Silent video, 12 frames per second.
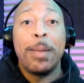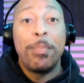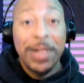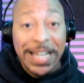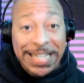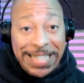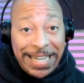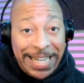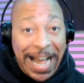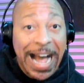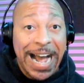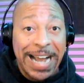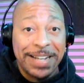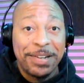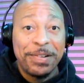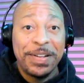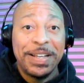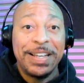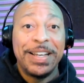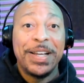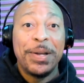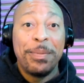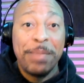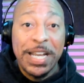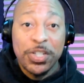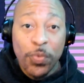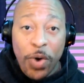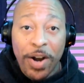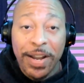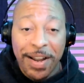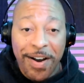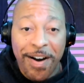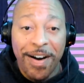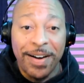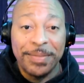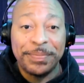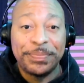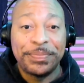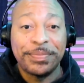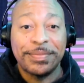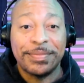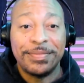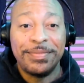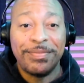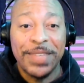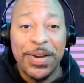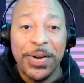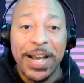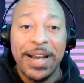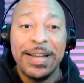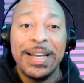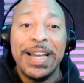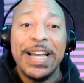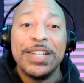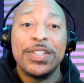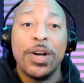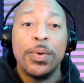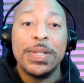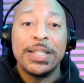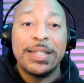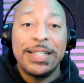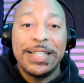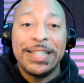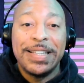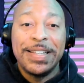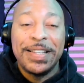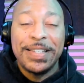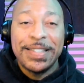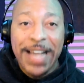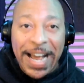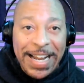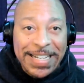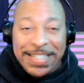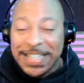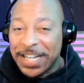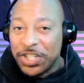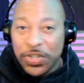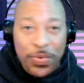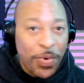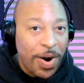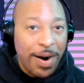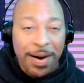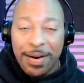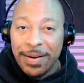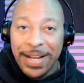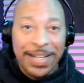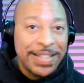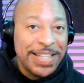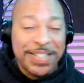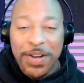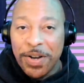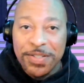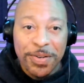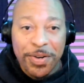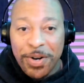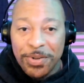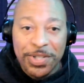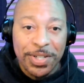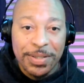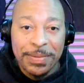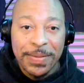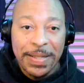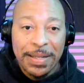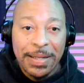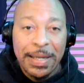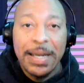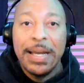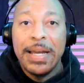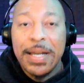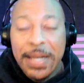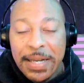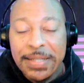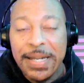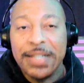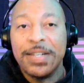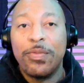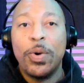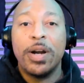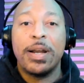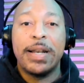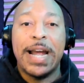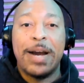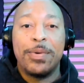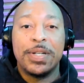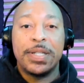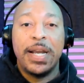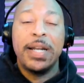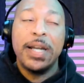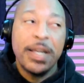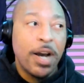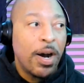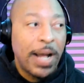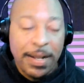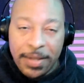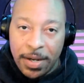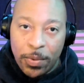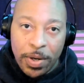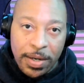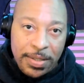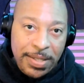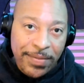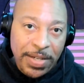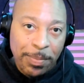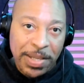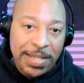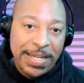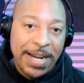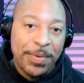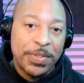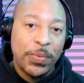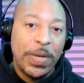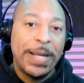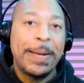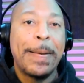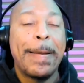Pleasing God means working hard. Okay. So, signs that you are in this hustle culture, excessive working hours. Any of y'all out there working 70 plus hours a week?